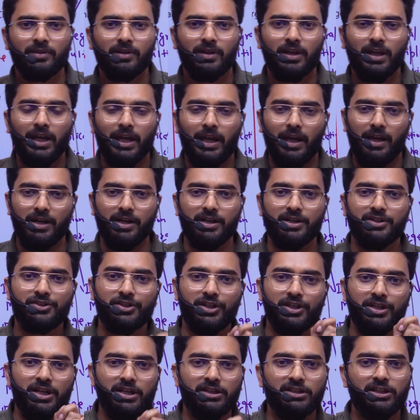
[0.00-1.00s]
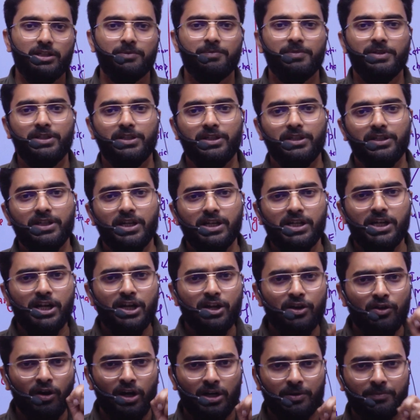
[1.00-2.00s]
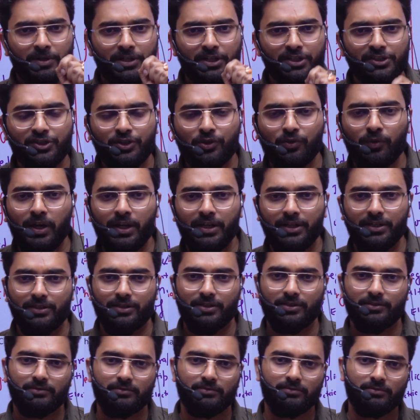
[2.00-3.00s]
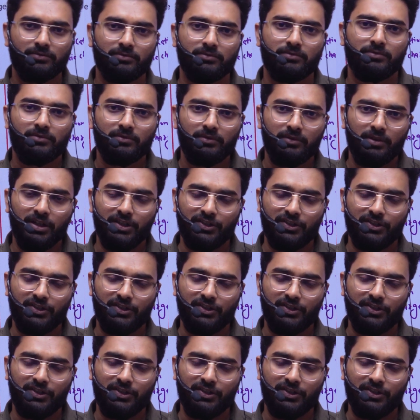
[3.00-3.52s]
Energy neither be created nor be destroyed. It's